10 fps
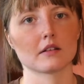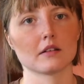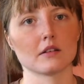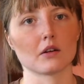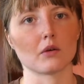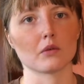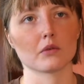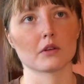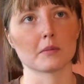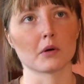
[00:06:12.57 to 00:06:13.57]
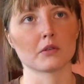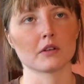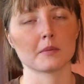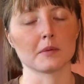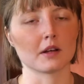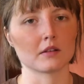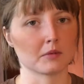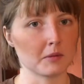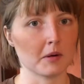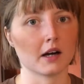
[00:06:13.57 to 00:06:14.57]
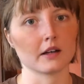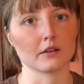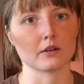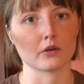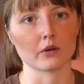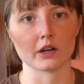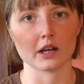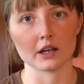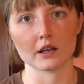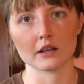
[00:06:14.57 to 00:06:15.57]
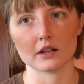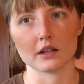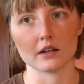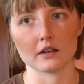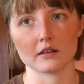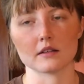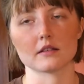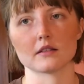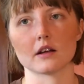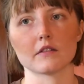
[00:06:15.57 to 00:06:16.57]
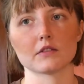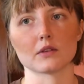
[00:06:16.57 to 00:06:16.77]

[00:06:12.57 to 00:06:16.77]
you know, the most on, because we buy like organic and stuff.